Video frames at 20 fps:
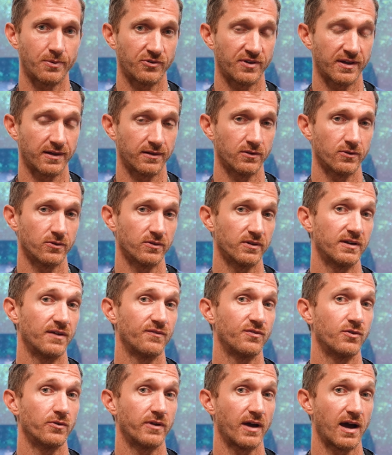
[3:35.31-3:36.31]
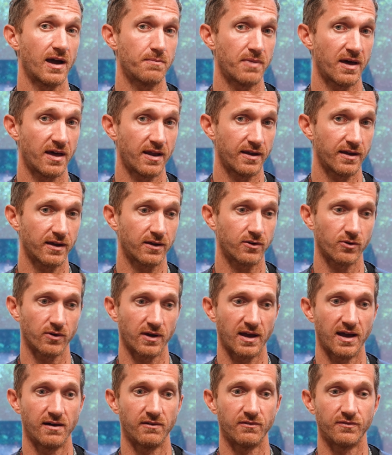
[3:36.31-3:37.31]
particularly if you're diabetic
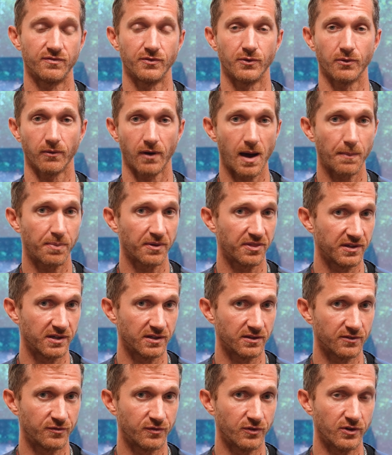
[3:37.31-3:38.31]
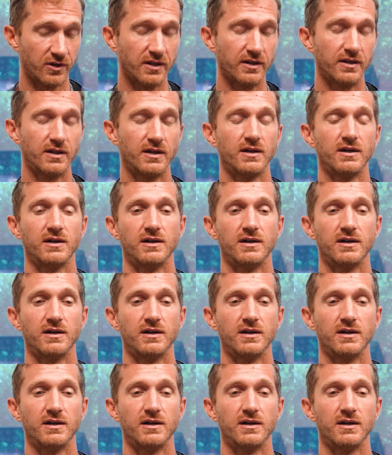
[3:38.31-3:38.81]
or have neuropathy in the foot,